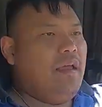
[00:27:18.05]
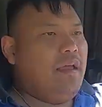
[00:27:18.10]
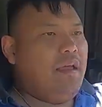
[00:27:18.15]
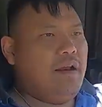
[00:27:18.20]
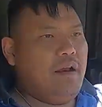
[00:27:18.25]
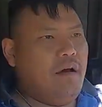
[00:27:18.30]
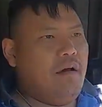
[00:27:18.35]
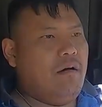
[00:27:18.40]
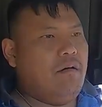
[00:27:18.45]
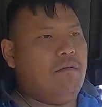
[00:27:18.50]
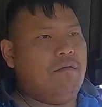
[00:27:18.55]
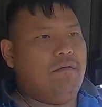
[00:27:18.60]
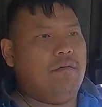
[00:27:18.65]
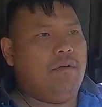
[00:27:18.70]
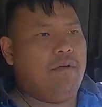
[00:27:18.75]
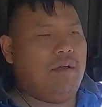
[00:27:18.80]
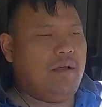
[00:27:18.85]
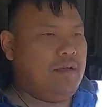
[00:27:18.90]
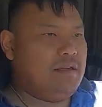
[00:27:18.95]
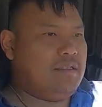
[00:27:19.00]
You know,
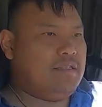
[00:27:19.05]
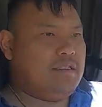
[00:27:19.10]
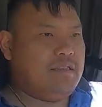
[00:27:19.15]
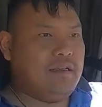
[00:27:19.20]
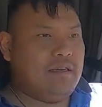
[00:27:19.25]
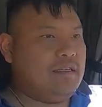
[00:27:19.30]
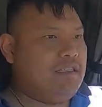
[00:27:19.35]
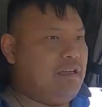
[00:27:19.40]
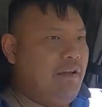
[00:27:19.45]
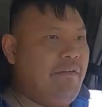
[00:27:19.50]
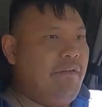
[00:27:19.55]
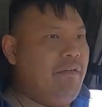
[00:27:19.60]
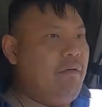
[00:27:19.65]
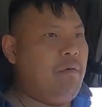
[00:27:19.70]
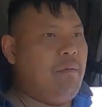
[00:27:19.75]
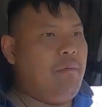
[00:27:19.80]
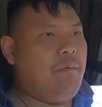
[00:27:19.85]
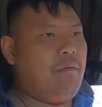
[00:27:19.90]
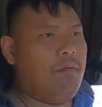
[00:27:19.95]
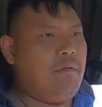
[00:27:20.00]
some
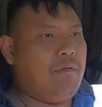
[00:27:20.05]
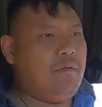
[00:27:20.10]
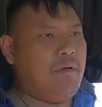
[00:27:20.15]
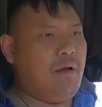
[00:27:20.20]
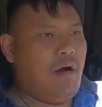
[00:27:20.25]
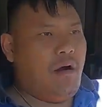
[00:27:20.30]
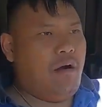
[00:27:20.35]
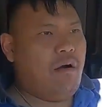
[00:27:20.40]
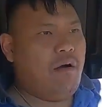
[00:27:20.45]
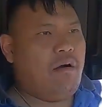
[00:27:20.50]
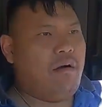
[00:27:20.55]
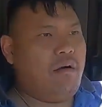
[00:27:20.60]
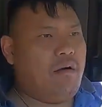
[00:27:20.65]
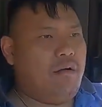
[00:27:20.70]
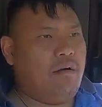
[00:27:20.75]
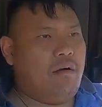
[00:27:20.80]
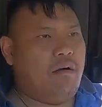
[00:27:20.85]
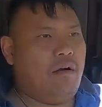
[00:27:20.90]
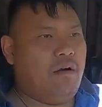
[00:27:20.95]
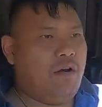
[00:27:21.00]
of them
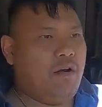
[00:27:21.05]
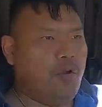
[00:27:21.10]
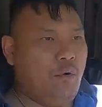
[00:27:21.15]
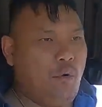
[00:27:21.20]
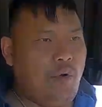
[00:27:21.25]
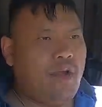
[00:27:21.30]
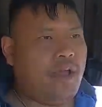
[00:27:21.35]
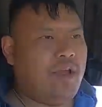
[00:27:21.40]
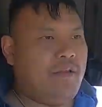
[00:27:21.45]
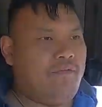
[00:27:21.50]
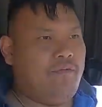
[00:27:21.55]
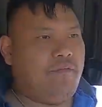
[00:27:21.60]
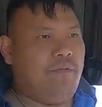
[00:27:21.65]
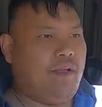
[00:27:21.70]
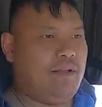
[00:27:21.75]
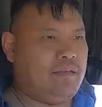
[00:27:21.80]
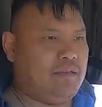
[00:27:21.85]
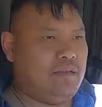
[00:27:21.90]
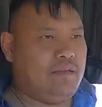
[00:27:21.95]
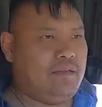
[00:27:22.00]
are doing it
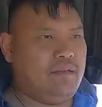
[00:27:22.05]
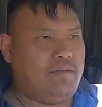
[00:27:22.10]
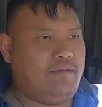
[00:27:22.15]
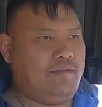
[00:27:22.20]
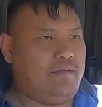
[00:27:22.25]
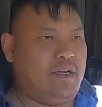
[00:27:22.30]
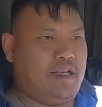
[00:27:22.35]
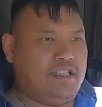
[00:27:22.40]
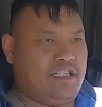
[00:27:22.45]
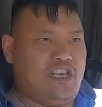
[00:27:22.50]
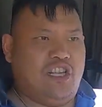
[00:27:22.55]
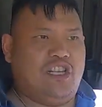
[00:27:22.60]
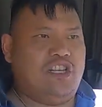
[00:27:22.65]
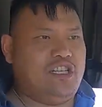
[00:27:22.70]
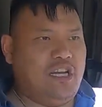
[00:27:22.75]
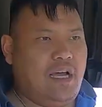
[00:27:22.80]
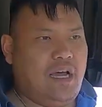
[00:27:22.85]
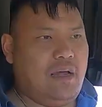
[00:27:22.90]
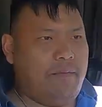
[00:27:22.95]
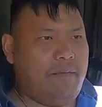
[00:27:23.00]
because of the
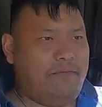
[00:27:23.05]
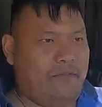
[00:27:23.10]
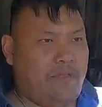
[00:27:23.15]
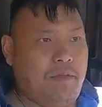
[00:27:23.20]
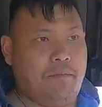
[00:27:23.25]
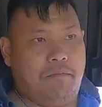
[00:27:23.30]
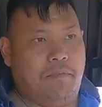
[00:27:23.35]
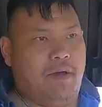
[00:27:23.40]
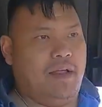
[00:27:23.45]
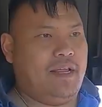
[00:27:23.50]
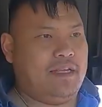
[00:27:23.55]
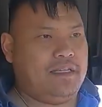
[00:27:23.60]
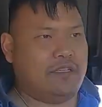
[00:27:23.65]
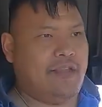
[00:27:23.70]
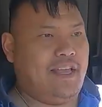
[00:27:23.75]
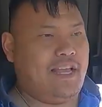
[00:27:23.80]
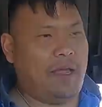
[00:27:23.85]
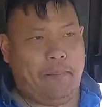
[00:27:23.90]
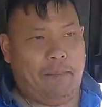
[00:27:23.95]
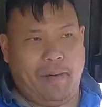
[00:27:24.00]
job, for the money,
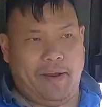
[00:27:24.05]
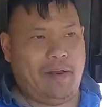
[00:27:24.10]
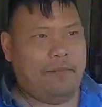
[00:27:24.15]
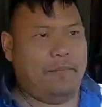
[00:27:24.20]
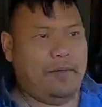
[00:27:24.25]
so they can pay the